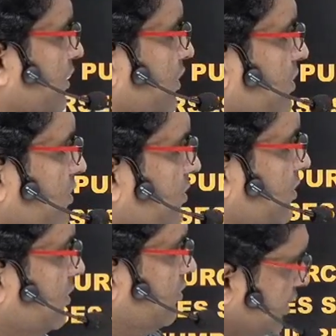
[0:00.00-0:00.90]
So
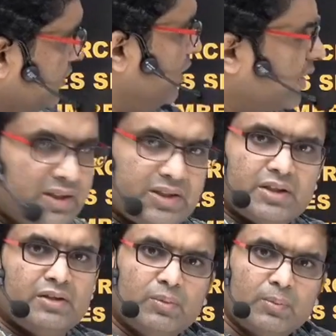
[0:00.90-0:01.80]
first of all, register
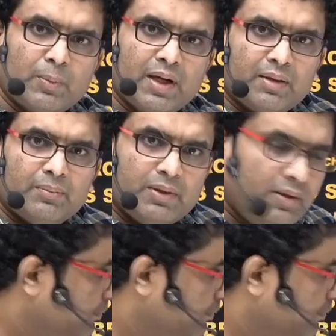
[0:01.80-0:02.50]
your mobile number.